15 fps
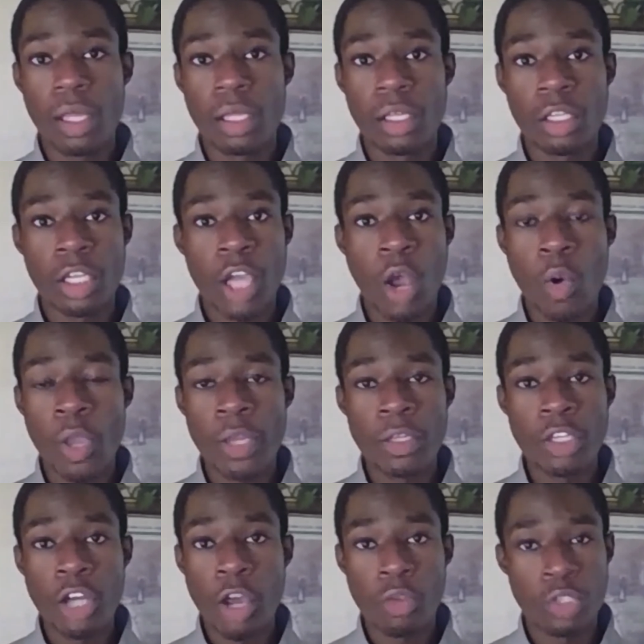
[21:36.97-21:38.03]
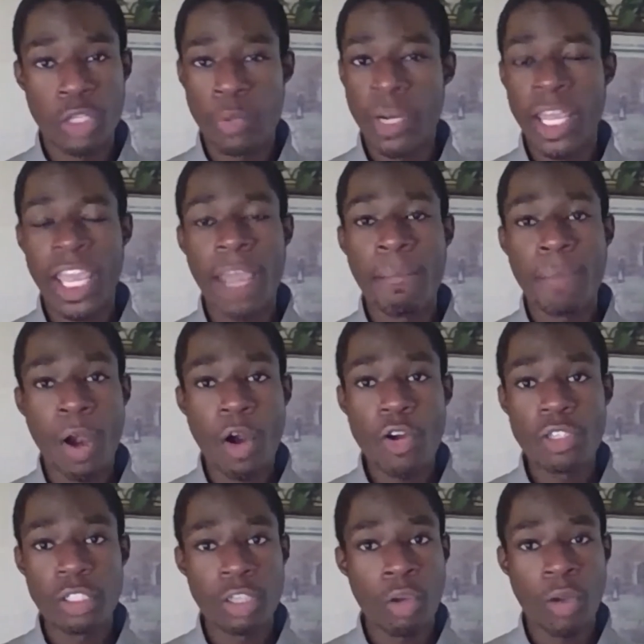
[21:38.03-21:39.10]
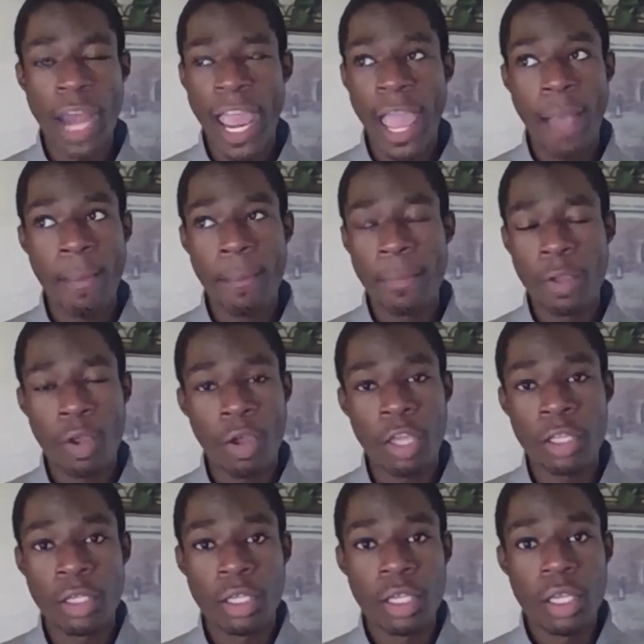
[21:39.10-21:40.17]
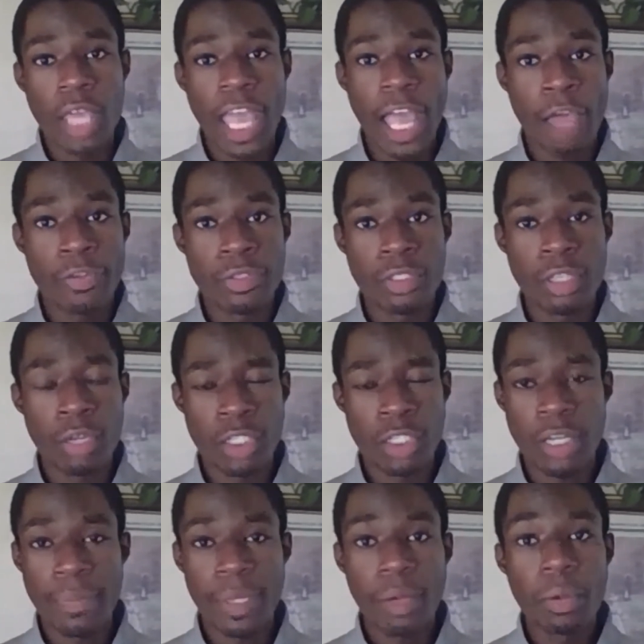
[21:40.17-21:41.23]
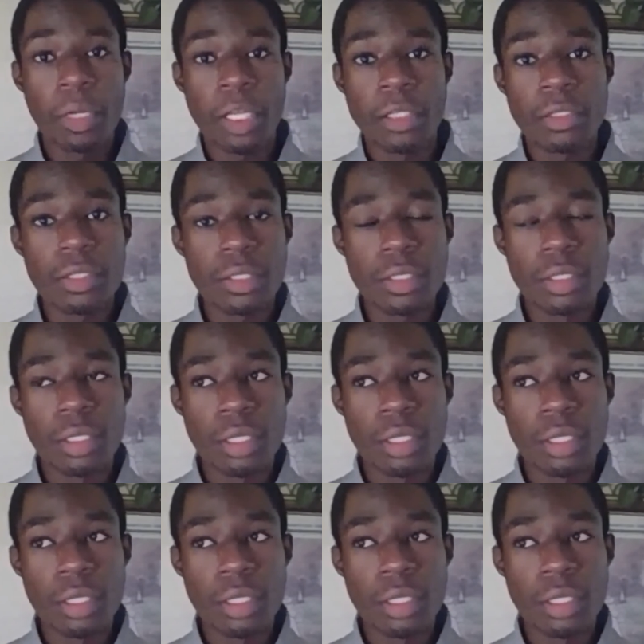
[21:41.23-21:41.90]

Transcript: going, doing it in person, going out, to the buildings.